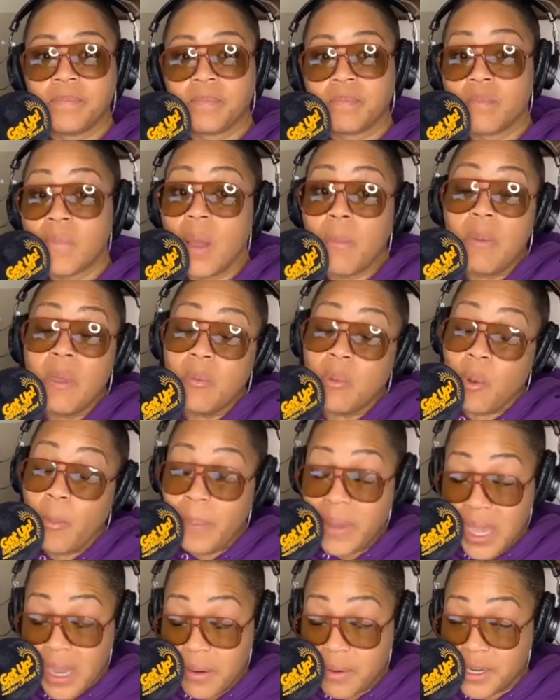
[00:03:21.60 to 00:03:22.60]
My people
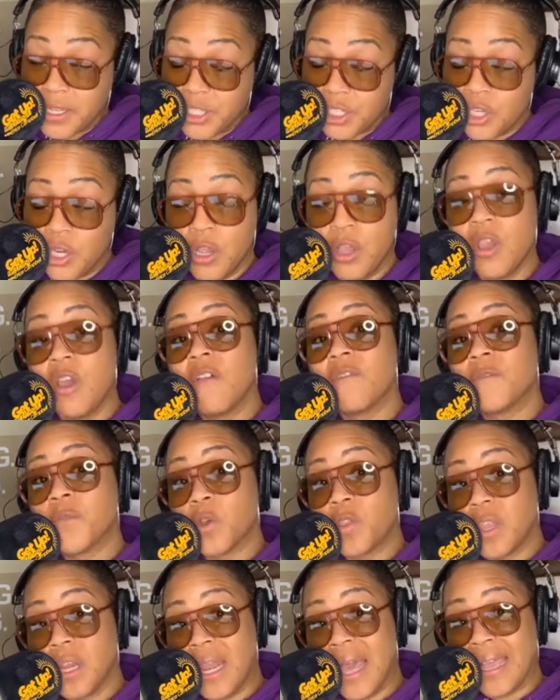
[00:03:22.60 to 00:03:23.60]
perish for
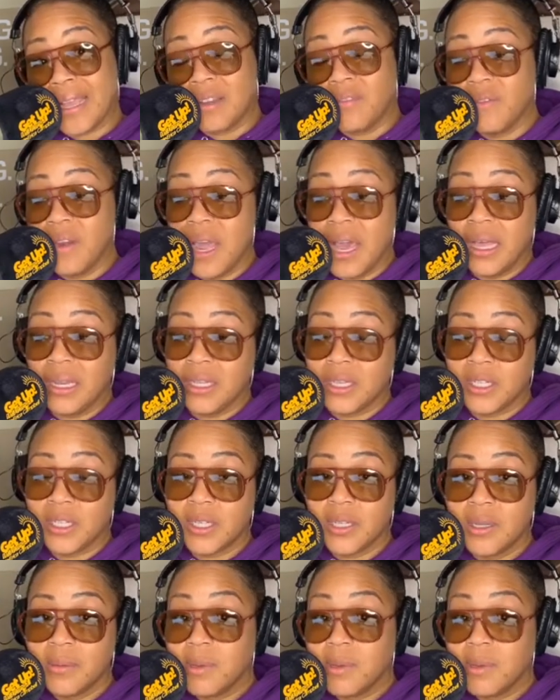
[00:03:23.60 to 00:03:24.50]
the lack of knowledge.